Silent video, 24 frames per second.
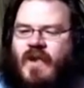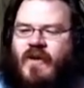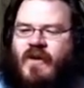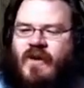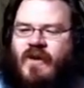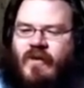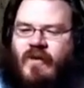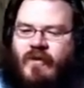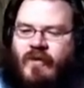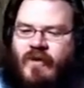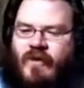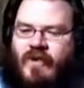
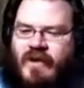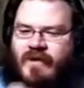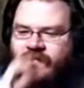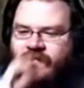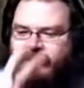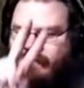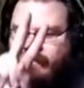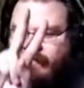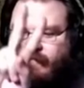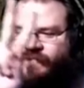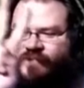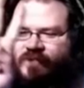Or
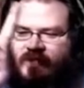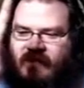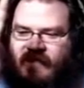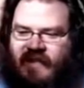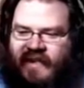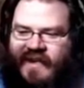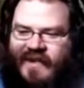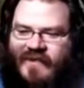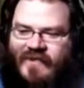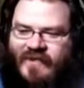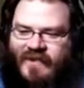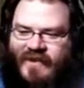
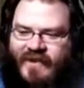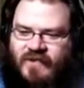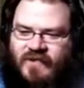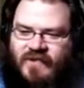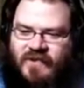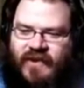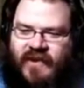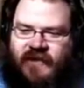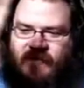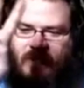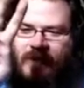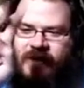the
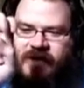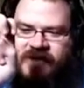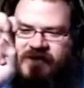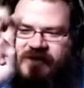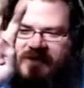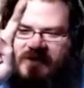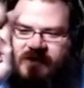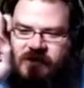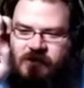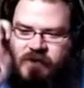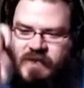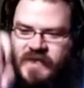Reese's
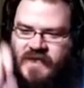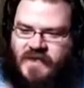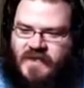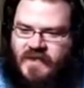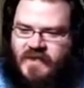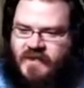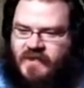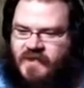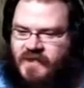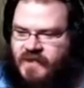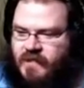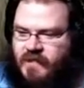
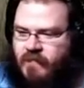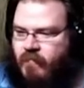Pieces.